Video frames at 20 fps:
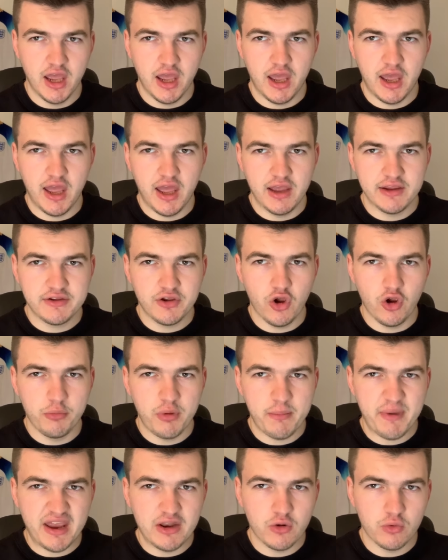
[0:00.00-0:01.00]
Kobbie
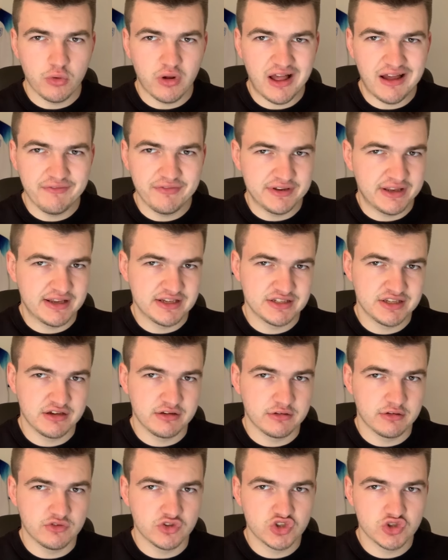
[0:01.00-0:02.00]
Mainoo will have in this
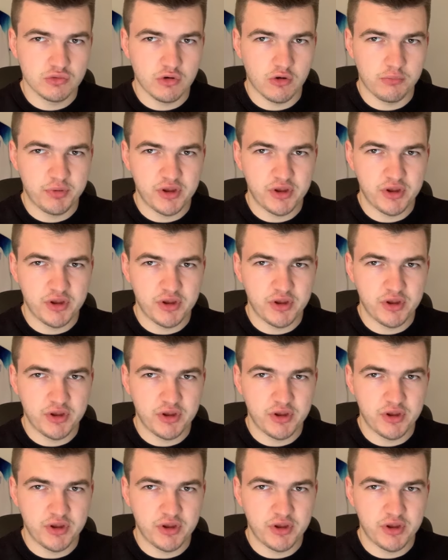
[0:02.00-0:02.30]
England squad,